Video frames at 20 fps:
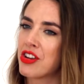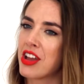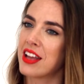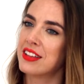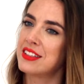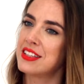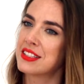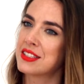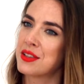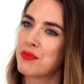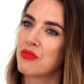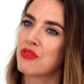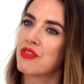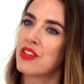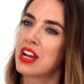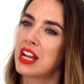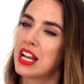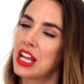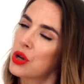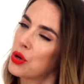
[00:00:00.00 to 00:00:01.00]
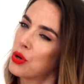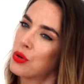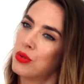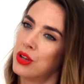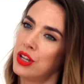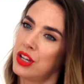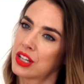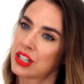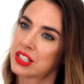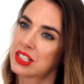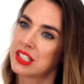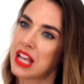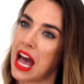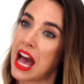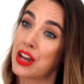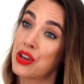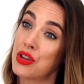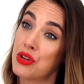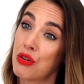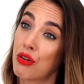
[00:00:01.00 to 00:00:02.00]
created some really cool looks
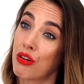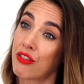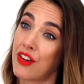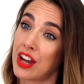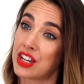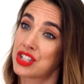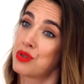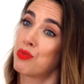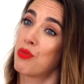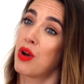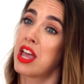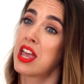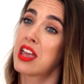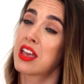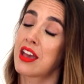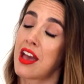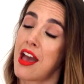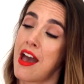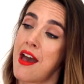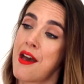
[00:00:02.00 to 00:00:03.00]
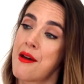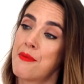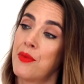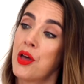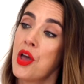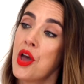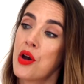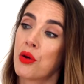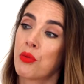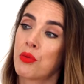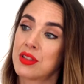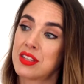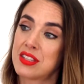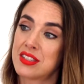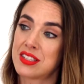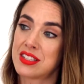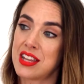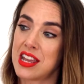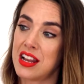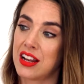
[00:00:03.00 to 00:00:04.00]
at New York Fashion Week
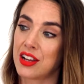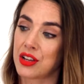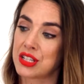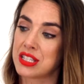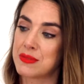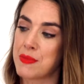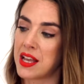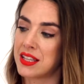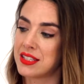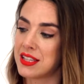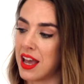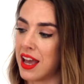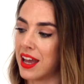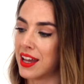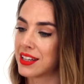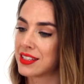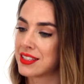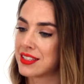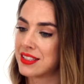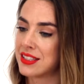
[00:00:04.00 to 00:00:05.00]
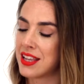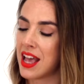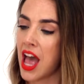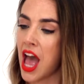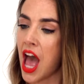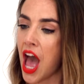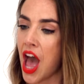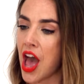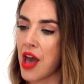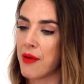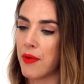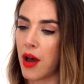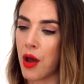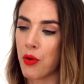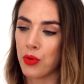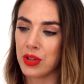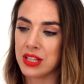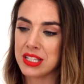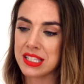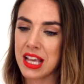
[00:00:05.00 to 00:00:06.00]
with Stila Cosmetics. I
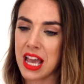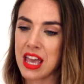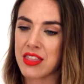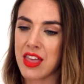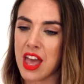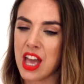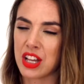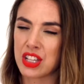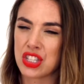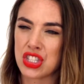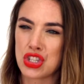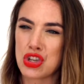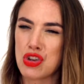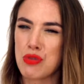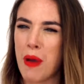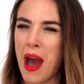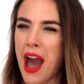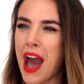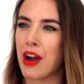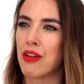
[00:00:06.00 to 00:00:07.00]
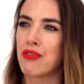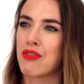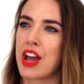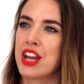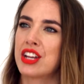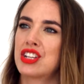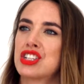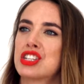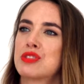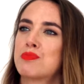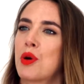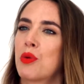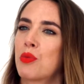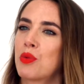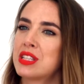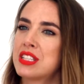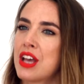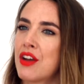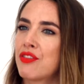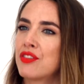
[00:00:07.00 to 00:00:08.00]
wouldn't say they're super outrageous, but
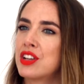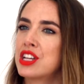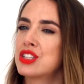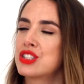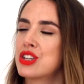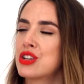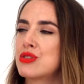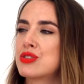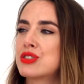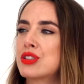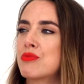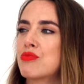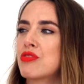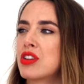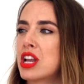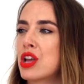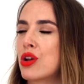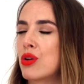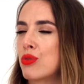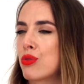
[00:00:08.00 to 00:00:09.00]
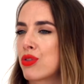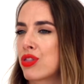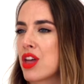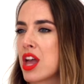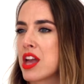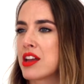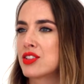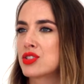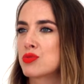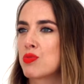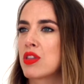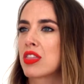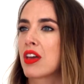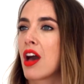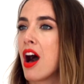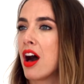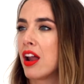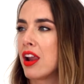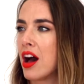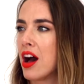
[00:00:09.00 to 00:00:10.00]
we definitely do some really cool things with
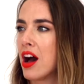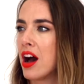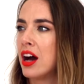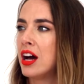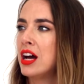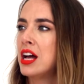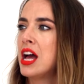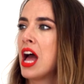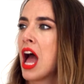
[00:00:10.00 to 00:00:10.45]
colour